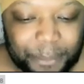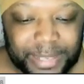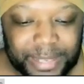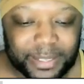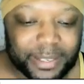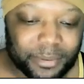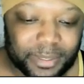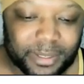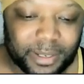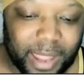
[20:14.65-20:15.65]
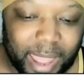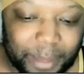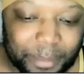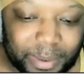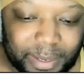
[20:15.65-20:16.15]
Basically, what's going to
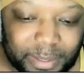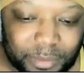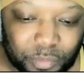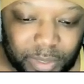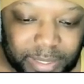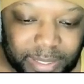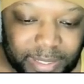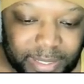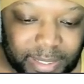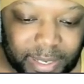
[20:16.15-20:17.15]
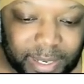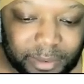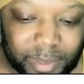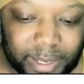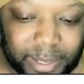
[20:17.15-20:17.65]
happen is once this is
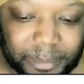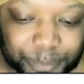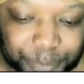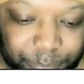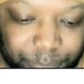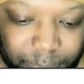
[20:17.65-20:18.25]
done running,